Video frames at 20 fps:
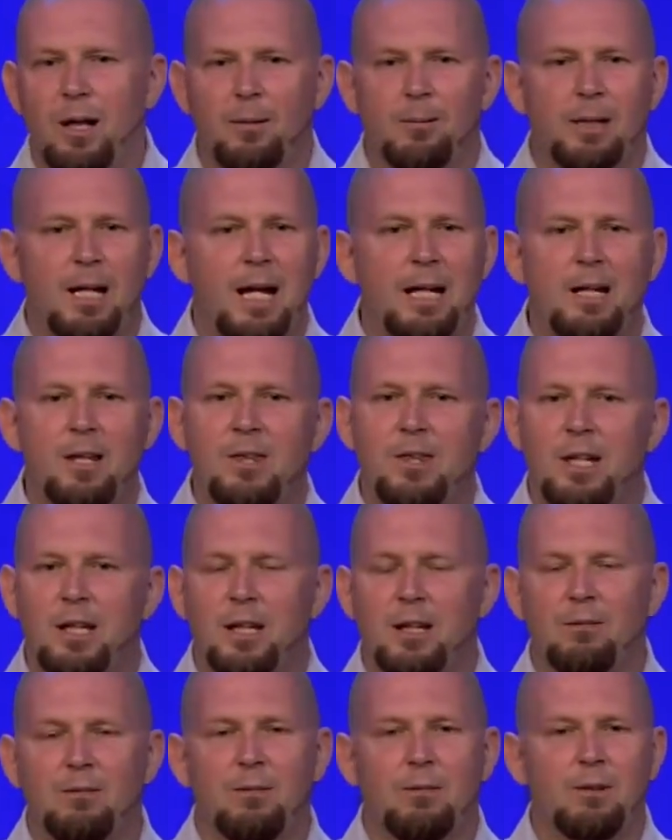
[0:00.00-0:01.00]
I mean, I can
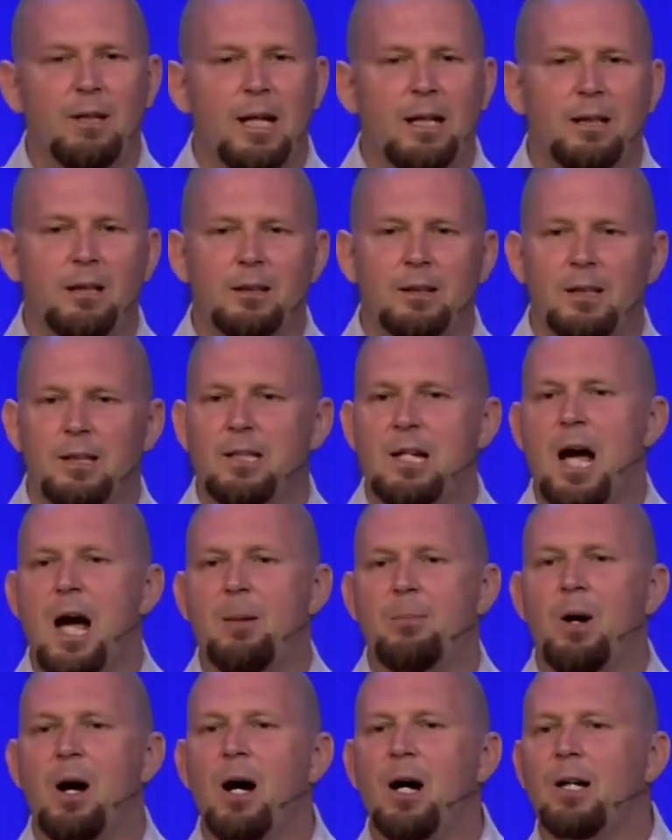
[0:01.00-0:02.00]
think of like the
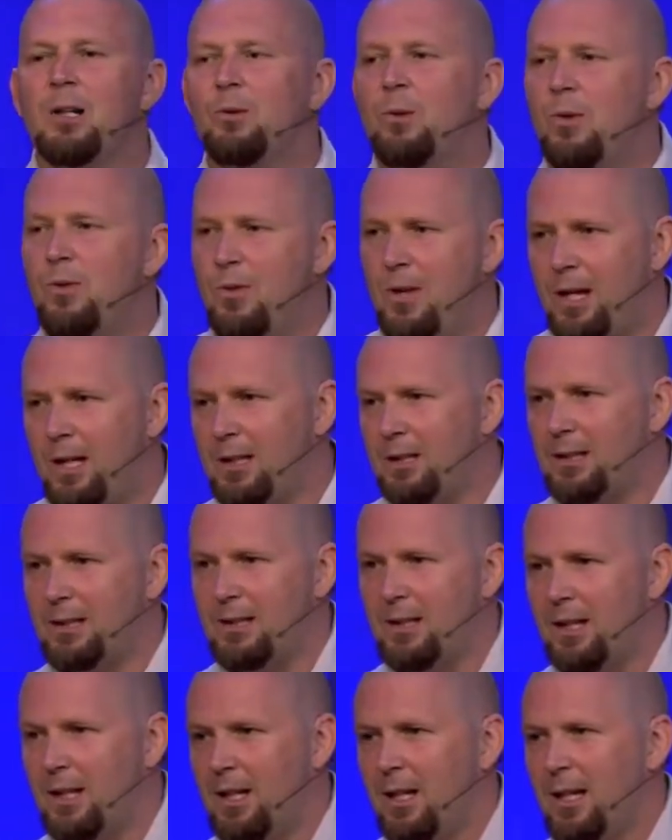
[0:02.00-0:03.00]
top 100
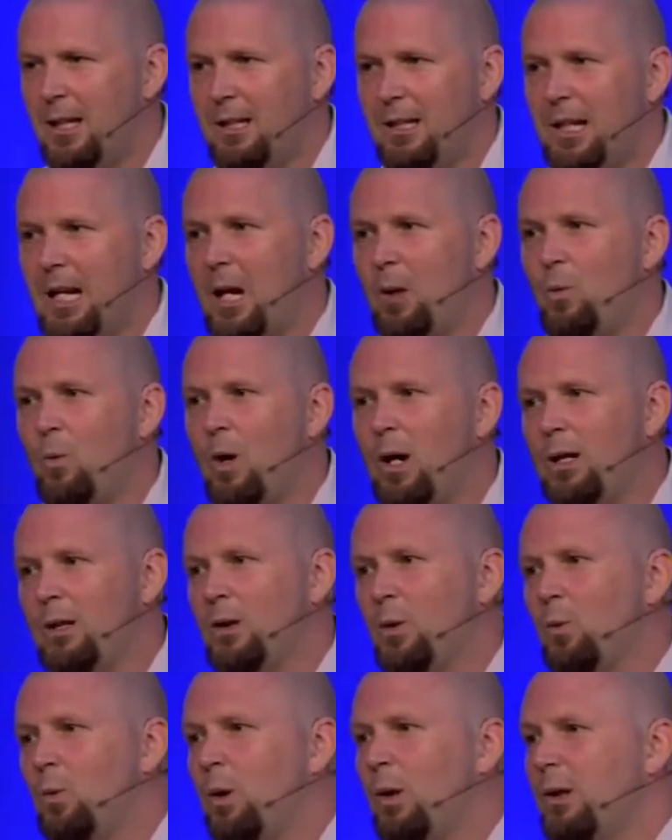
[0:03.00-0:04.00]
things that I want.
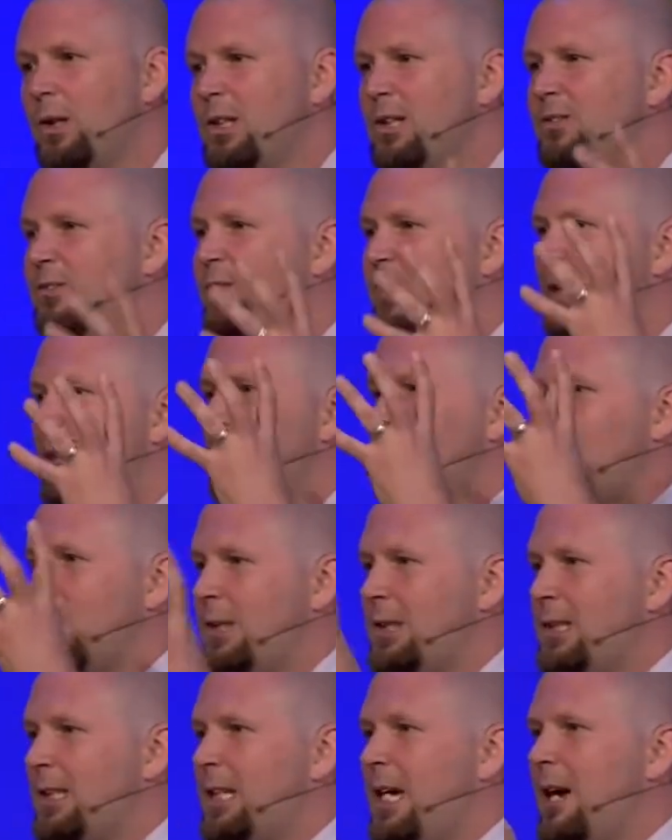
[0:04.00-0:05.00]
The world is filled
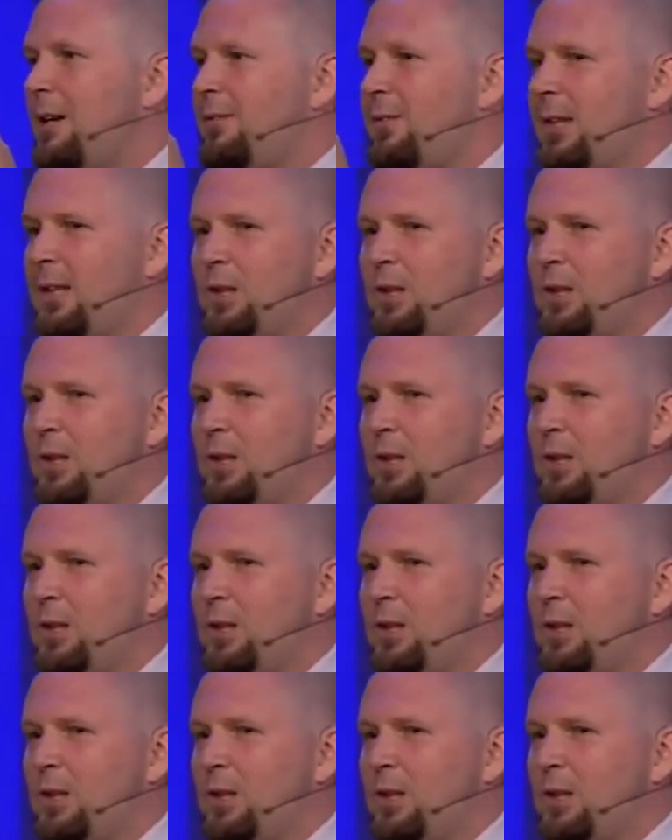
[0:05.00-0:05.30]
with stuff